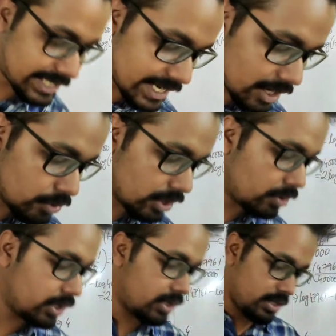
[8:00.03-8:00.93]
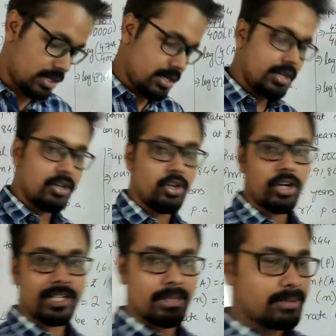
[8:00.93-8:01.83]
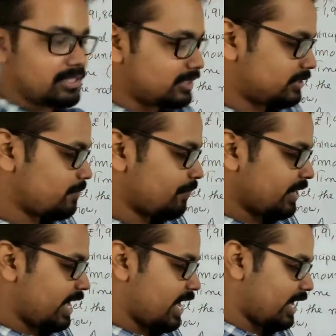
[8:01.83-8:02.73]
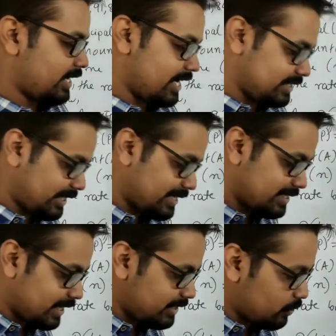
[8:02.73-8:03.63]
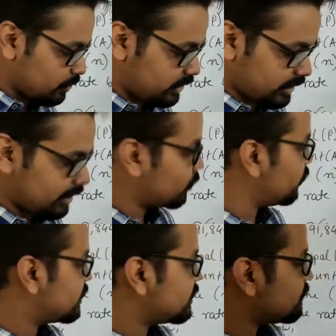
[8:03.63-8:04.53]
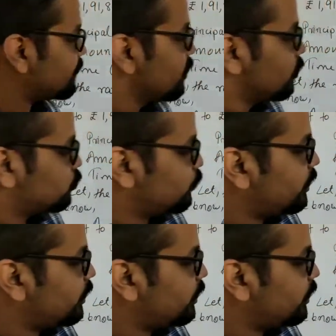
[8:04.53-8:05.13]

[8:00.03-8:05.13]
take out our log tables and let's get started with the calculation. So we